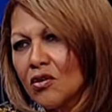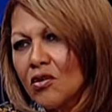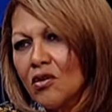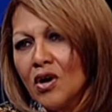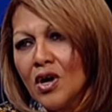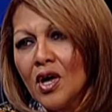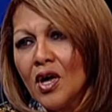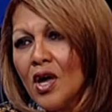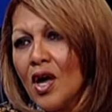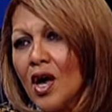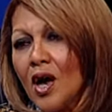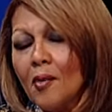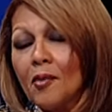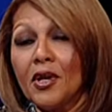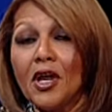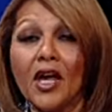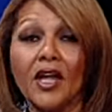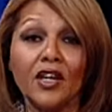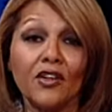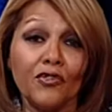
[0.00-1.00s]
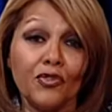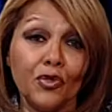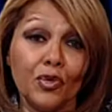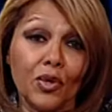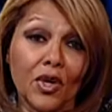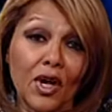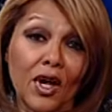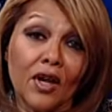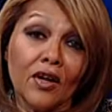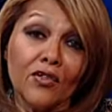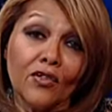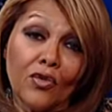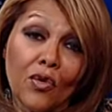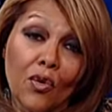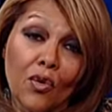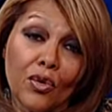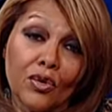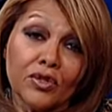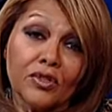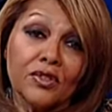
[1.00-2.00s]
Amen. I mean, and if you can, of
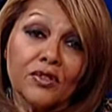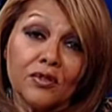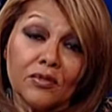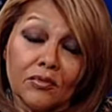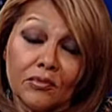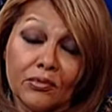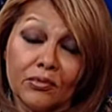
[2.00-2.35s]
course,